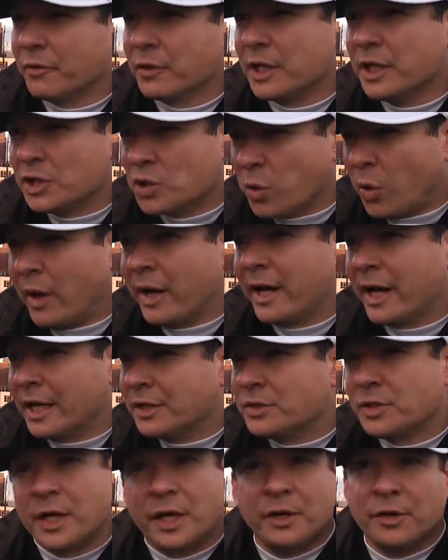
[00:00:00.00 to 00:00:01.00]
for these
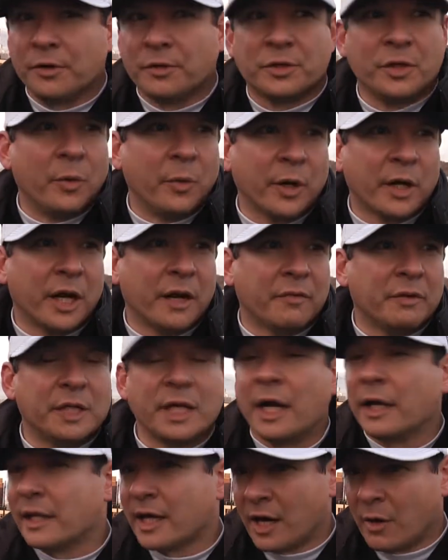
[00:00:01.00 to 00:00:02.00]
29 seniors, no one can ever
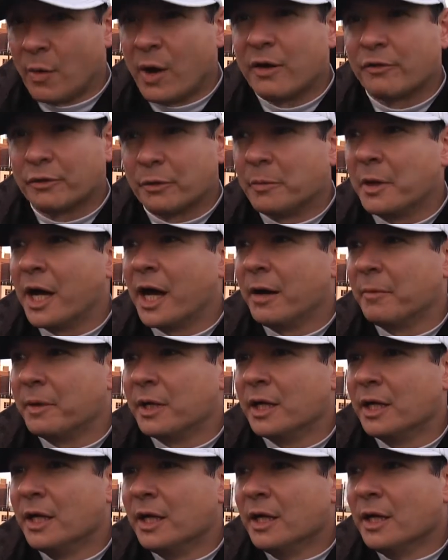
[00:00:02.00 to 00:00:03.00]
take that away from them,
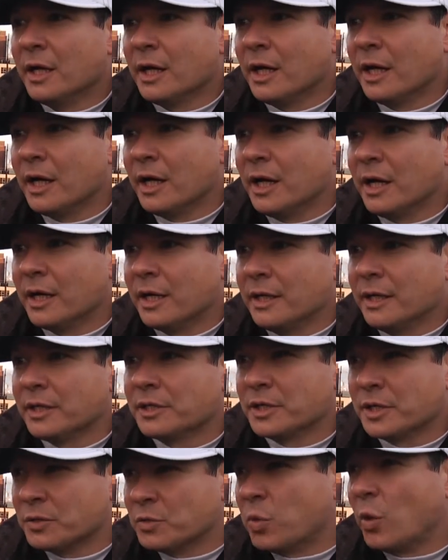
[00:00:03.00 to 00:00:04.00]
and uh, and
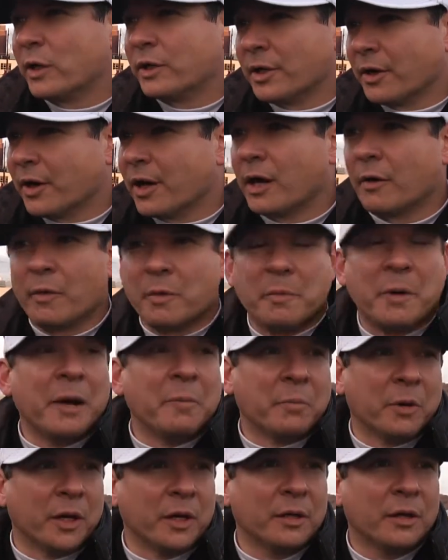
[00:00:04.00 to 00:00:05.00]
this is what they're going to
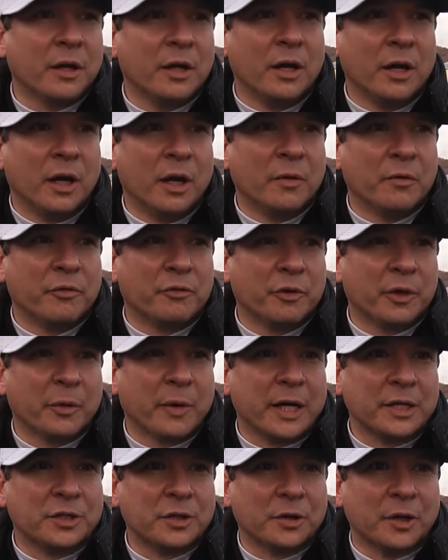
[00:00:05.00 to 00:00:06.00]
remember, you know, for the
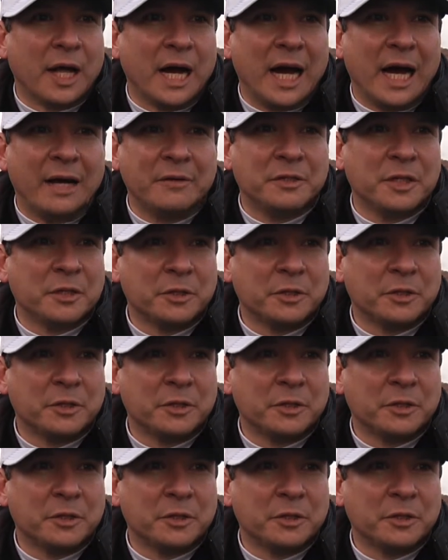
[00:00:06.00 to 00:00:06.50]
rest of their lives.